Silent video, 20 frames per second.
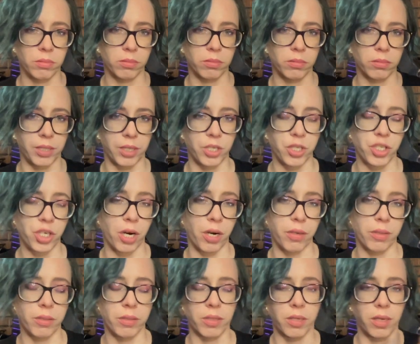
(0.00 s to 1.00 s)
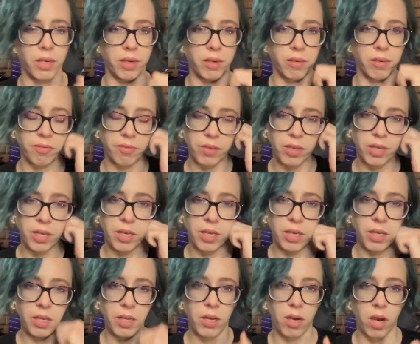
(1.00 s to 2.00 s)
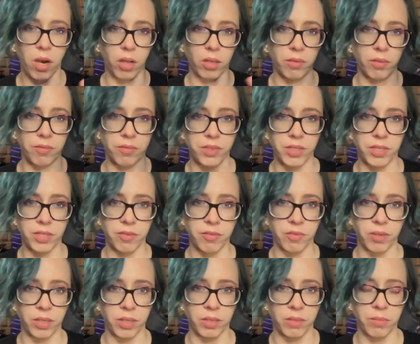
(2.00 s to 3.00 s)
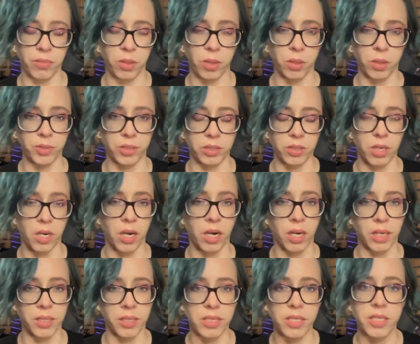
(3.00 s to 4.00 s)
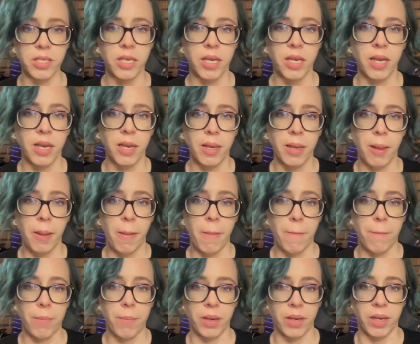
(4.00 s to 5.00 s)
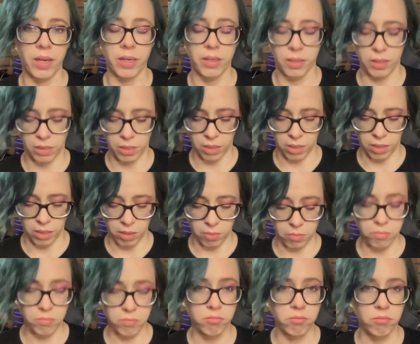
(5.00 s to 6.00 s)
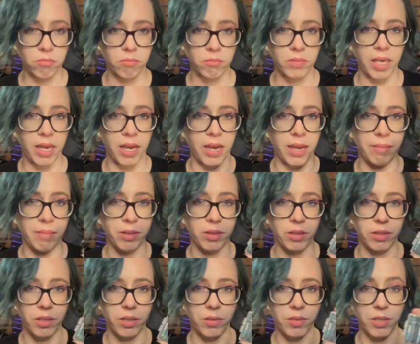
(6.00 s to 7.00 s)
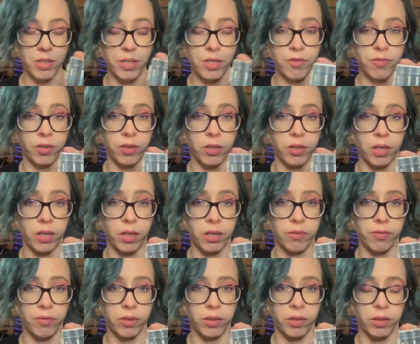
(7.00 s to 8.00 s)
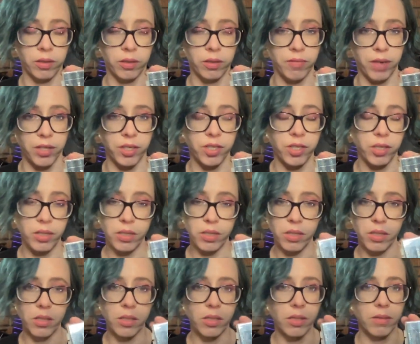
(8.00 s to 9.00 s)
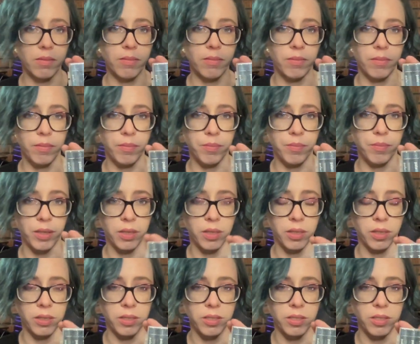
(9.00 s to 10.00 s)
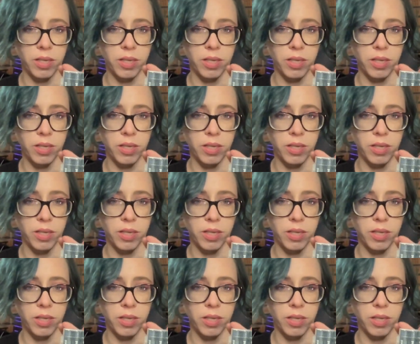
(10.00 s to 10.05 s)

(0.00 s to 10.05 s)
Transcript: like a chart of all of the different pros and cons, but yeah, I'm going to use these for conventions because